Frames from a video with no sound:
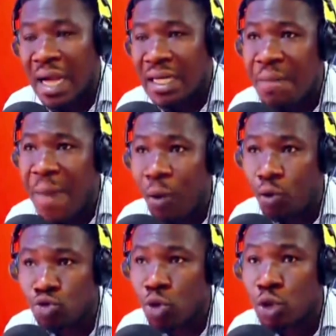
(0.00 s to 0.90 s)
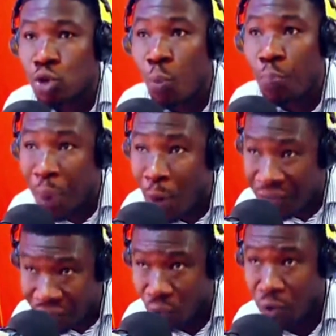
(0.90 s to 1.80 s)
Adye bakun so so
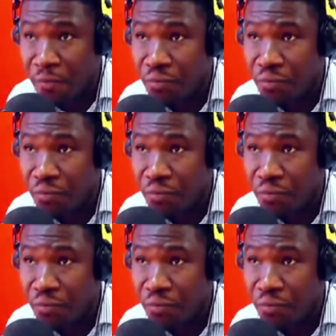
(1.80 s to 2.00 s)
powerful.